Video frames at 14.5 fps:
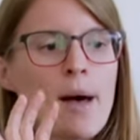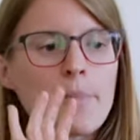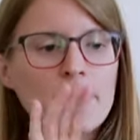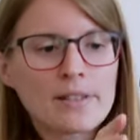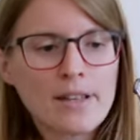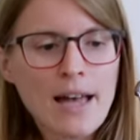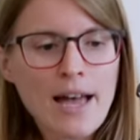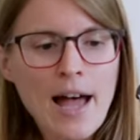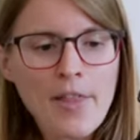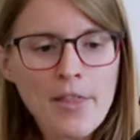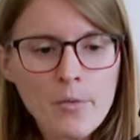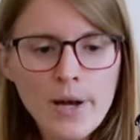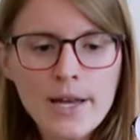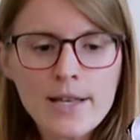But
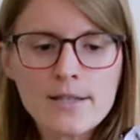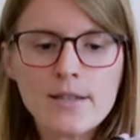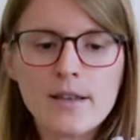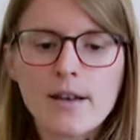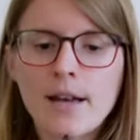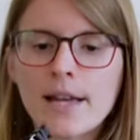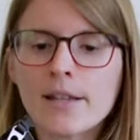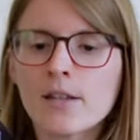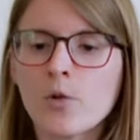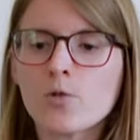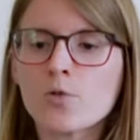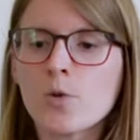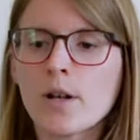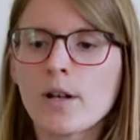otherwise, I
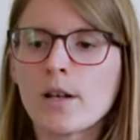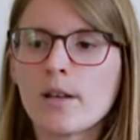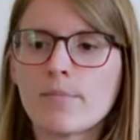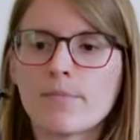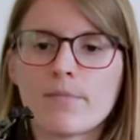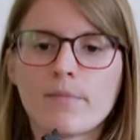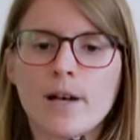don't really